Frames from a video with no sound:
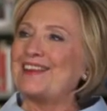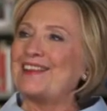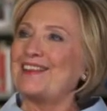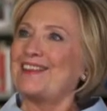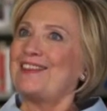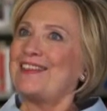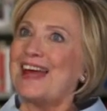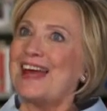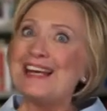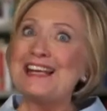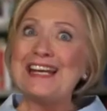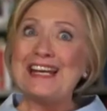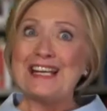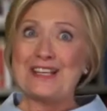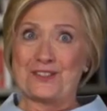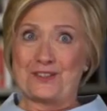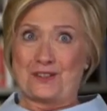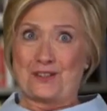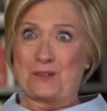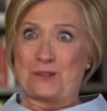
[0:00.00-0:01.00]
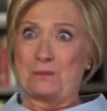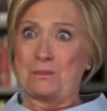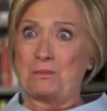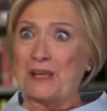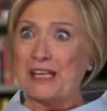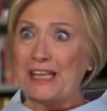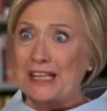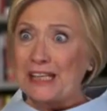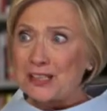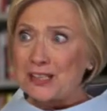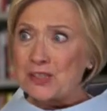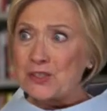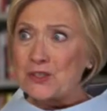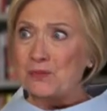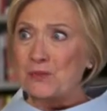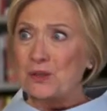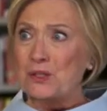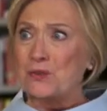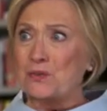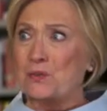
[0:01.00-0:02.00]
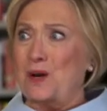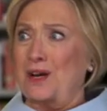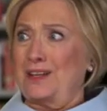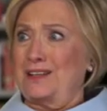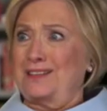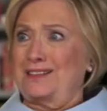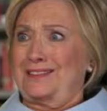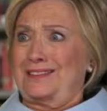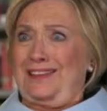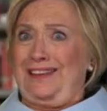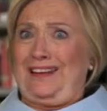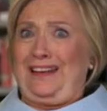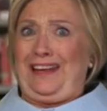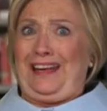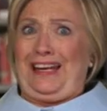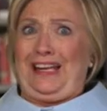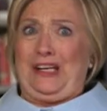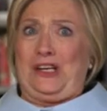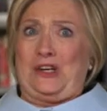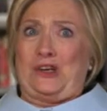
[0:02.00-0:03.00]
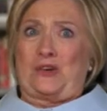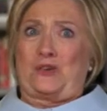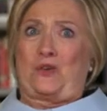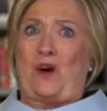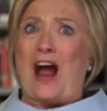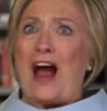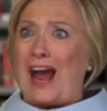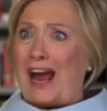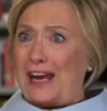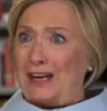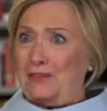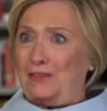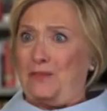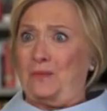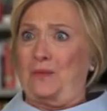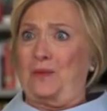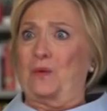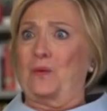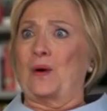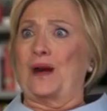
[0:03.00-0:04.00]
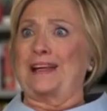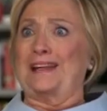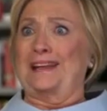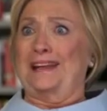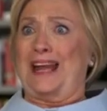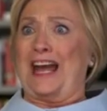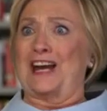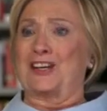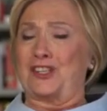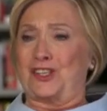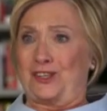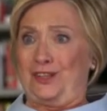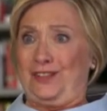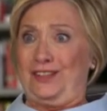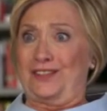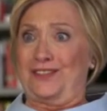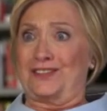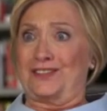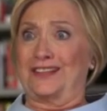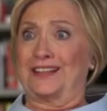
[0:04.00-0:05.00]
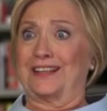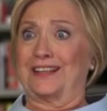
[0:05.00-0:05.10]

then his speech, which was a cry from the white nationalist